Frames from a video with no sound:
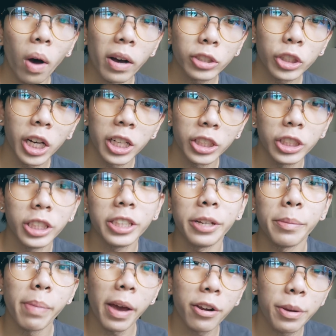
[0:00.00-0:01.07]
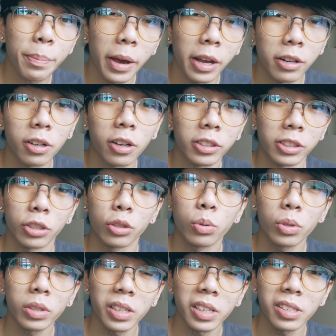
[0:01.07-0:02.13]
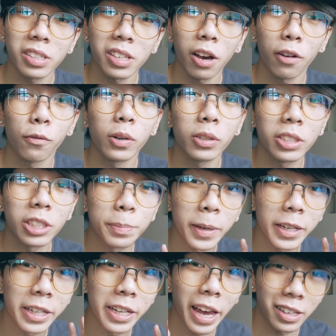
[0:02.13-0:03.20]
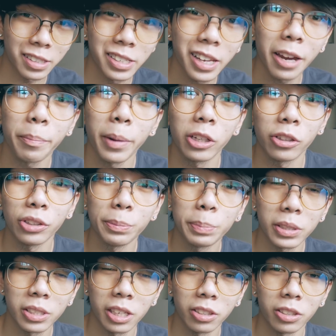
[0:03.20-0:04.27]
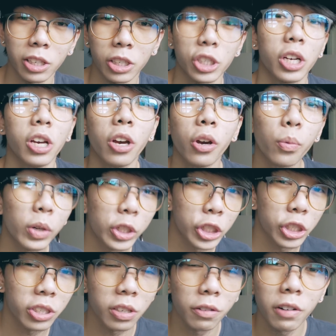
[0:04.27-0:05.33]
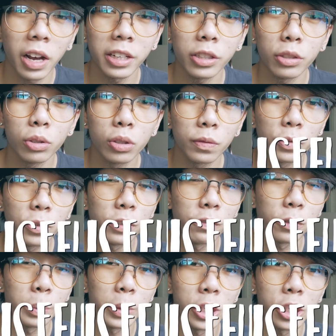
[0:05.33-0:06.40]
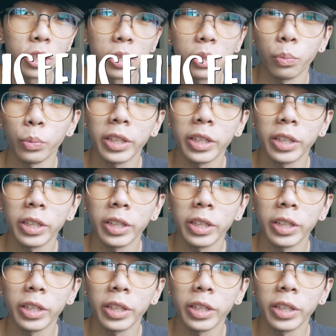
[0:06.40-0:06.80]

While charging, the battery panel on the scooter itself will display the exact battery percentage, which is a rather useful information